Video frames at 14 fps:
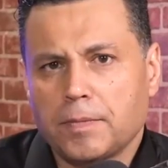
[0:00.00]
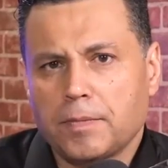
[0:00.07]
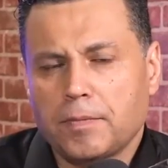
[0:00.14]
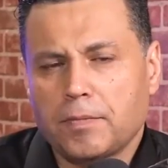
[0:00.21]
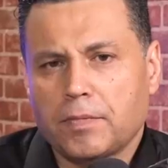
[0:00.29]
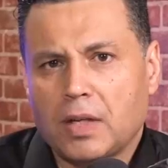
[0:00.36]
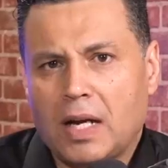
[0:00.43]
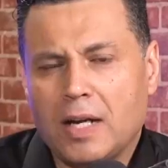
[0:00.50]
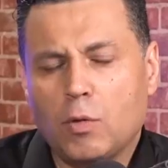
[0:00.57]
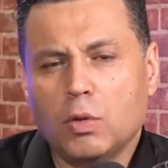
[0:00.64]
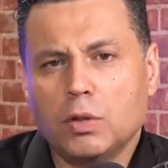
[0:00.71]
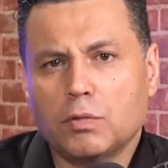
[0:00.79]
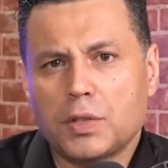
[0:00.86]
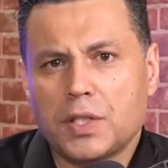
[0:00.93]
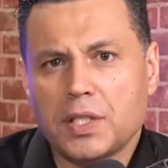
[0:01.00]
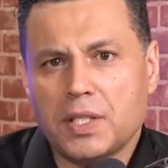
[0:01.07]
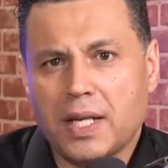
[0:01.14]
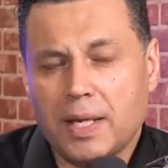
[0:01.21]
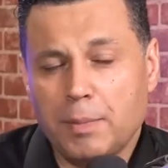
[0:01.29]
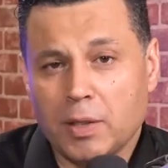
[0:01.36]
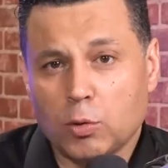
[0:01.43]
hold you when
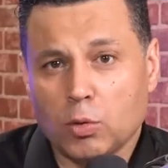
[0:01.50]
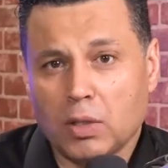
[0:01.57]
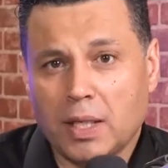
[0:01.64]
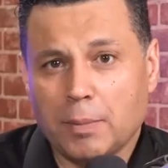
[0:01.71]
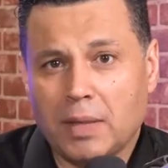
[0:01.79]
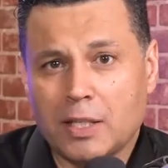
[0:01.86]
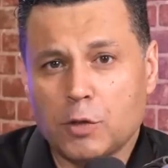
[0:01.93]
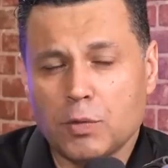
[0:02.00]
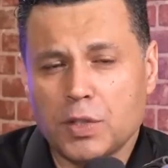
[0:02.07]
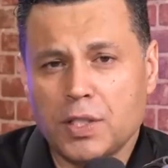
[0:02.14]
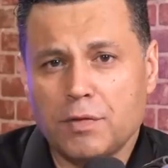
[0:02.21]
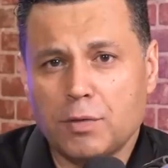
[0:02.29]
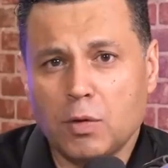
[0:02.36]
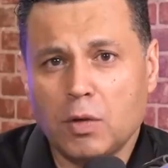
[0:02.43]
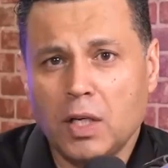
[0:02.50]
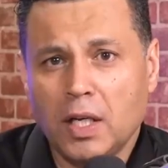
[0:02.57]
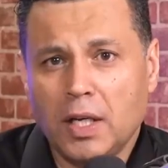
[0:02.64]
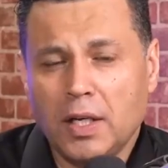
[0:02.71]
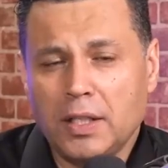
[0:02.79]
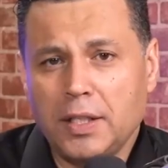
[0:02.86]
you jumped off the cliff.